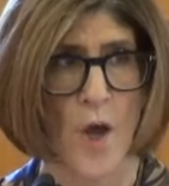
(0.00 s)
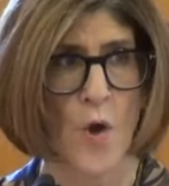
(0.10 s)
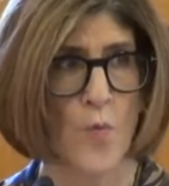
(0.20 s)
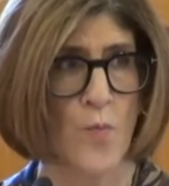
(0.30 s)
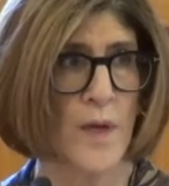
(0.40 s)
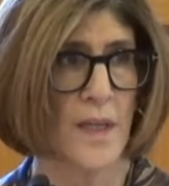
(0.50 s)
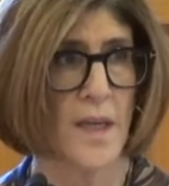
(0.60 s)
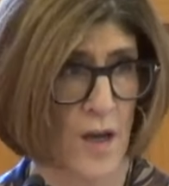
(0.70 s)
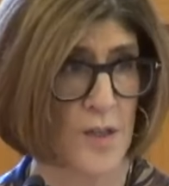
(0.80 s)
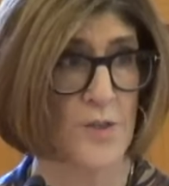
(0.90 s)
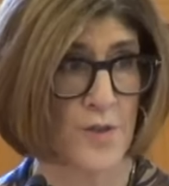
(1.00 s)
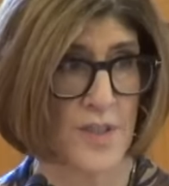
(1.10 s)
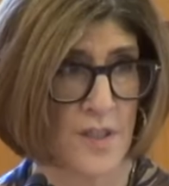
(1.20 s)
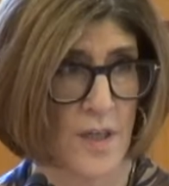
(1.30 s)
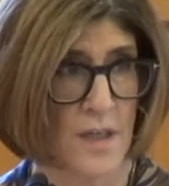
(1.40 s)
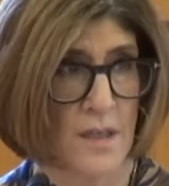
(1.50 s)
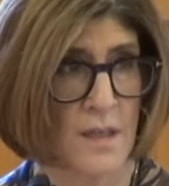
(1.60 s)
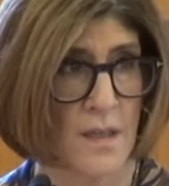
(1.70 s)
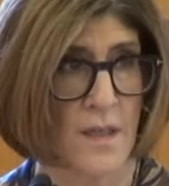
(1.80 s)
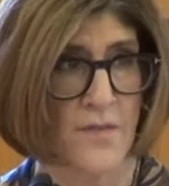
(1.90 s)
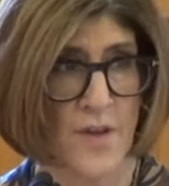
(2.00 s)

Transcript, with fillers: who really understood the